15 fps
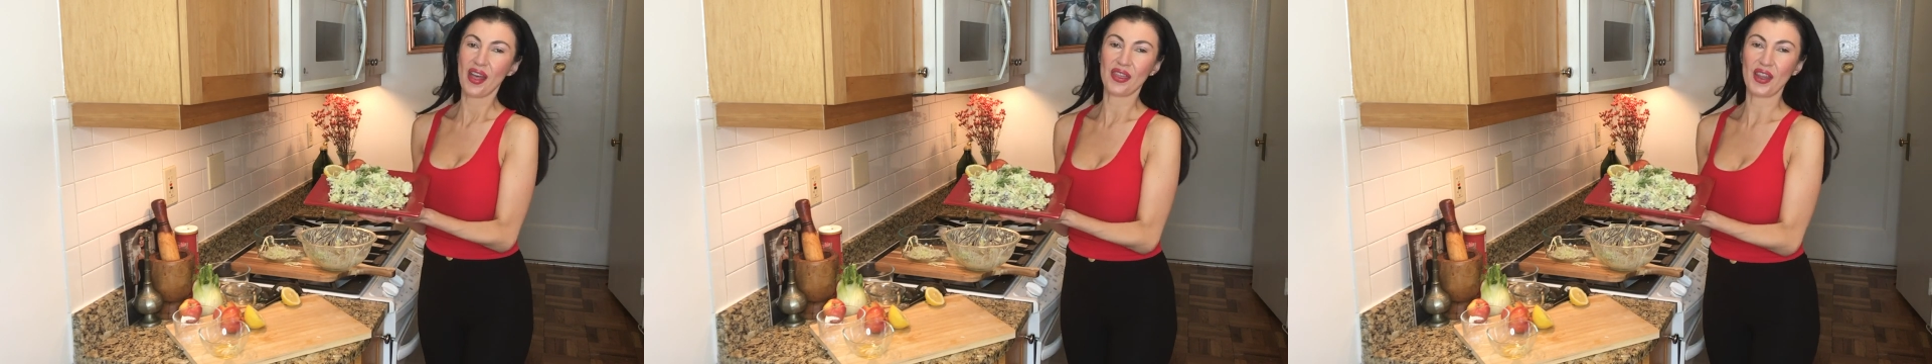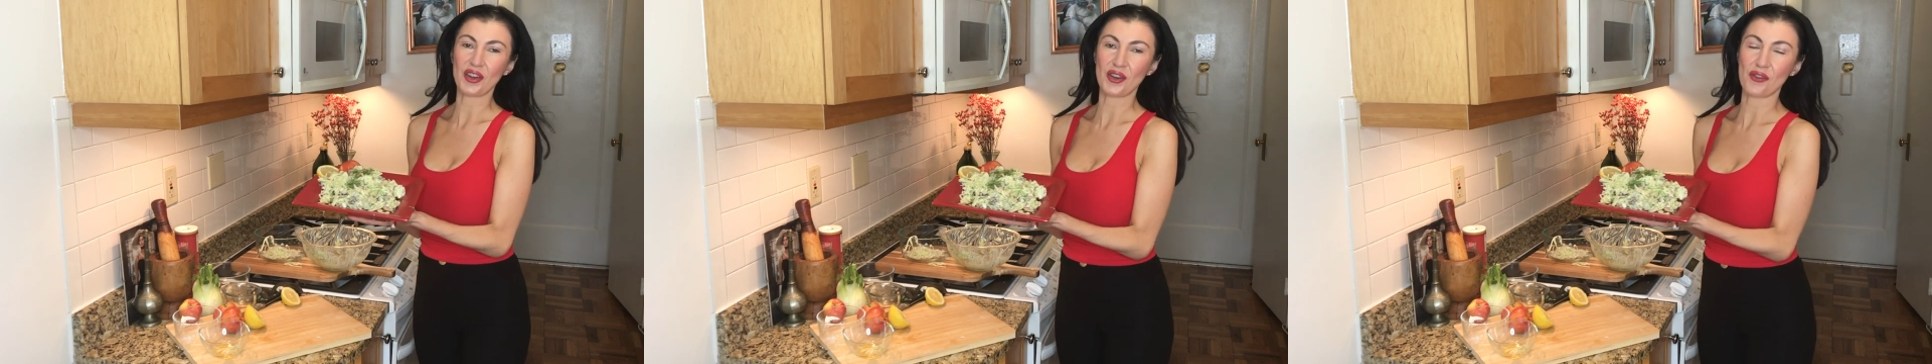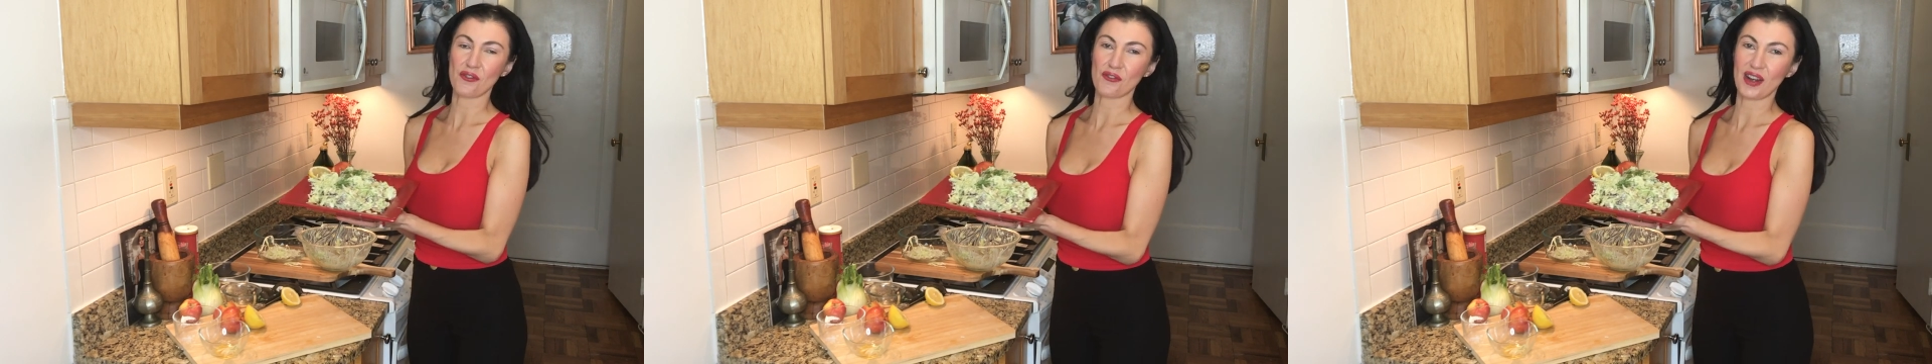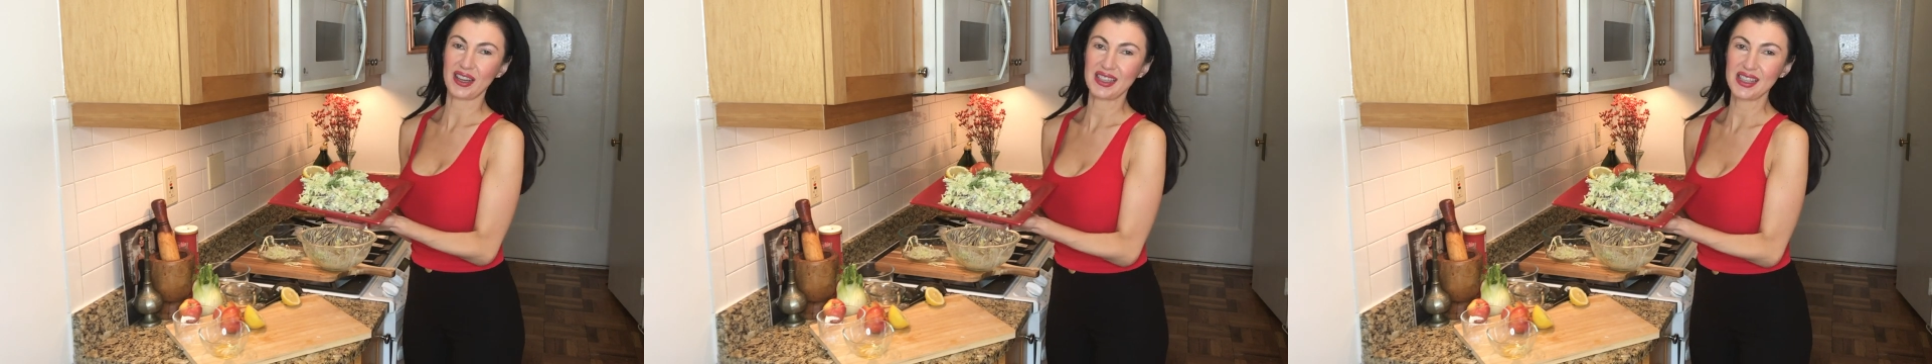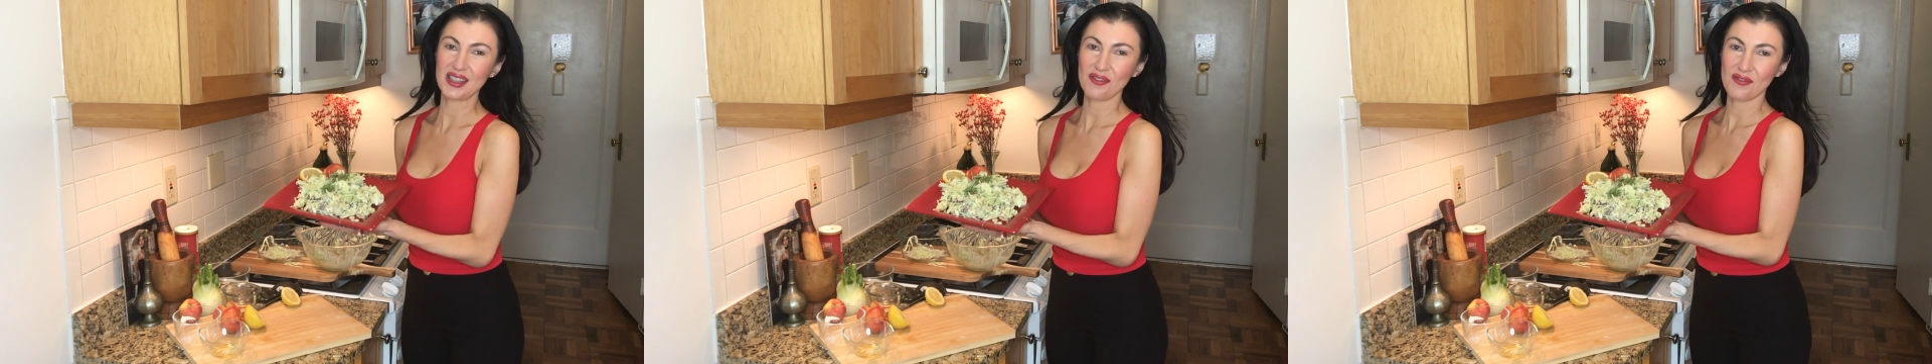that your
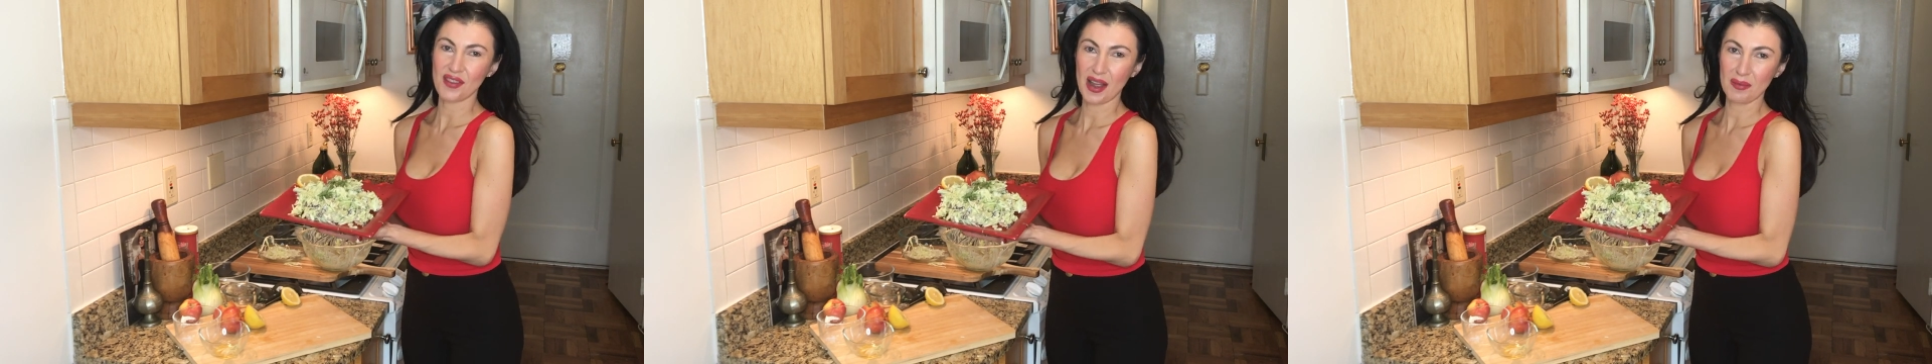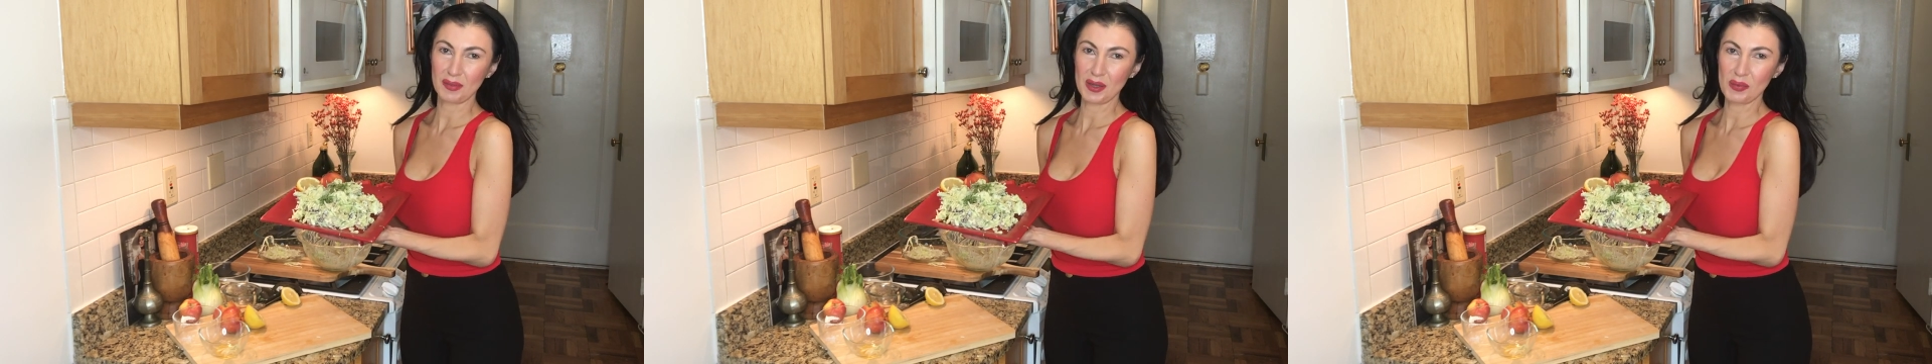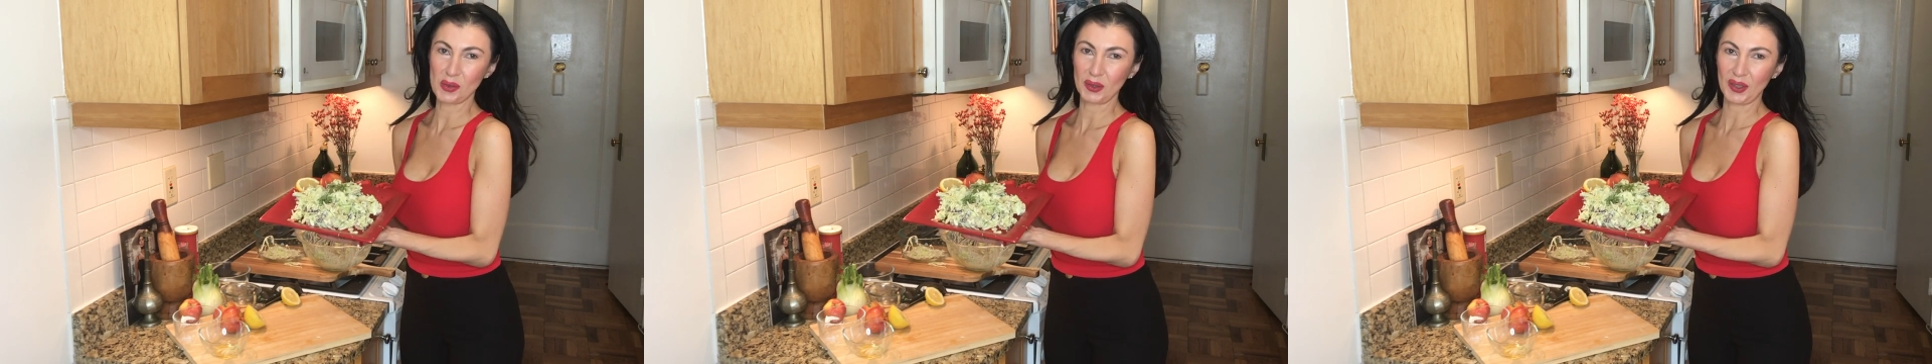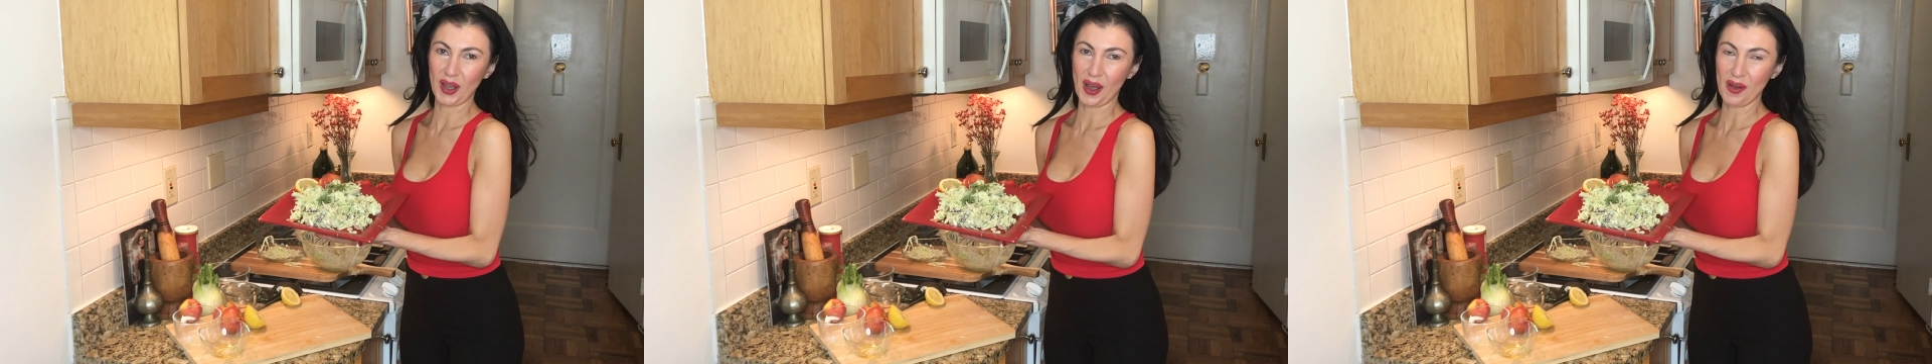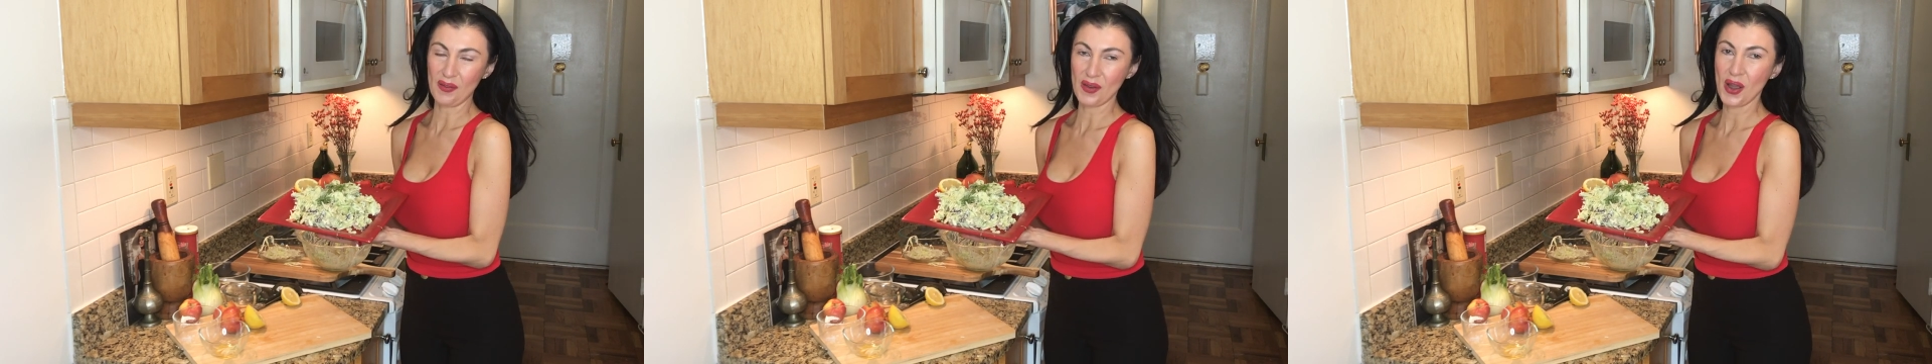friends and family will
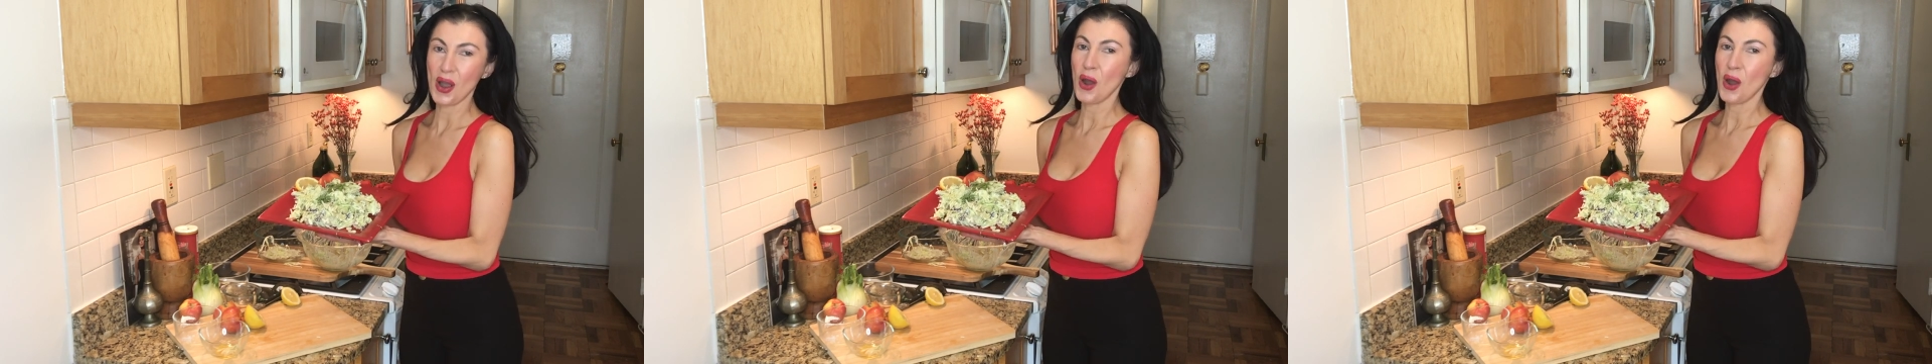love.